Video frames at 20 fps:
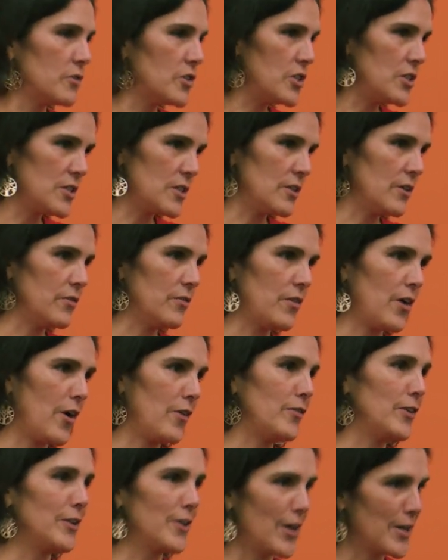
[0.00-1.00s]
she's still
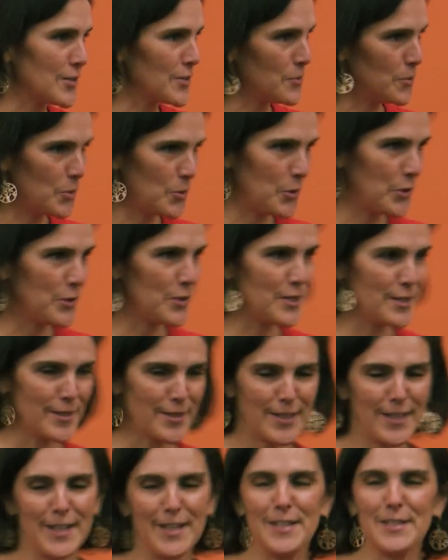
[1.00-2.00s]
involved in lots of boards
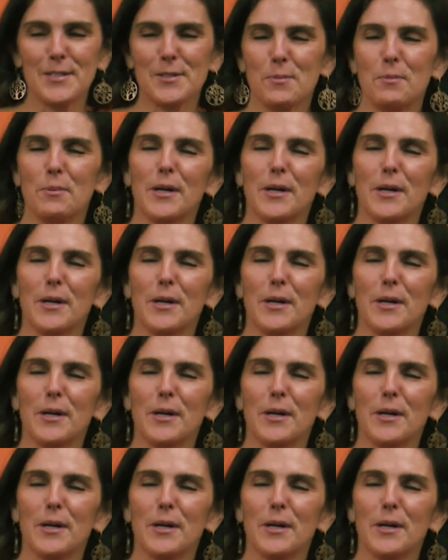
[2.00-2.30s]
and things,